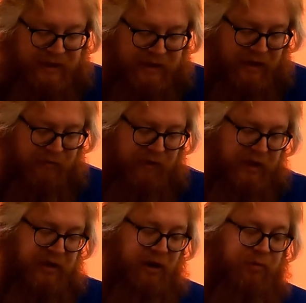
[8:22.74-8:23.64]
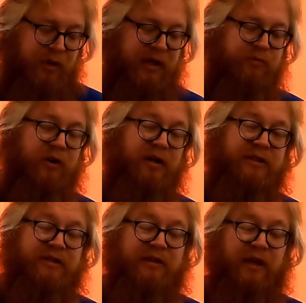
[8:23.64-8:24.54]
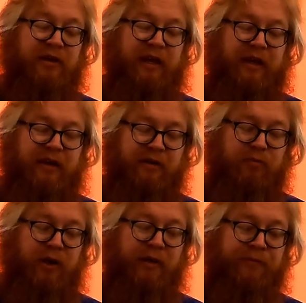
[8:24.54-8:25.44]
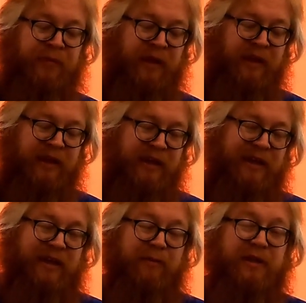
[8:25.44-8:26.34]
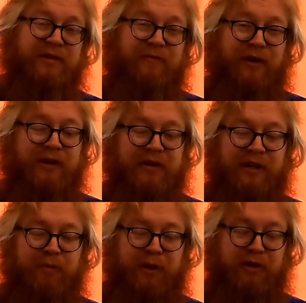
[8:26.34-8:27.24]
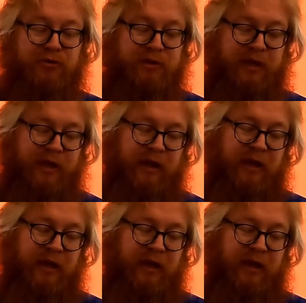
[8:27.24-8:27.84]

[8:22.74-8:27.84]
Not really complex process that you get here, but makes it very deep and interesting.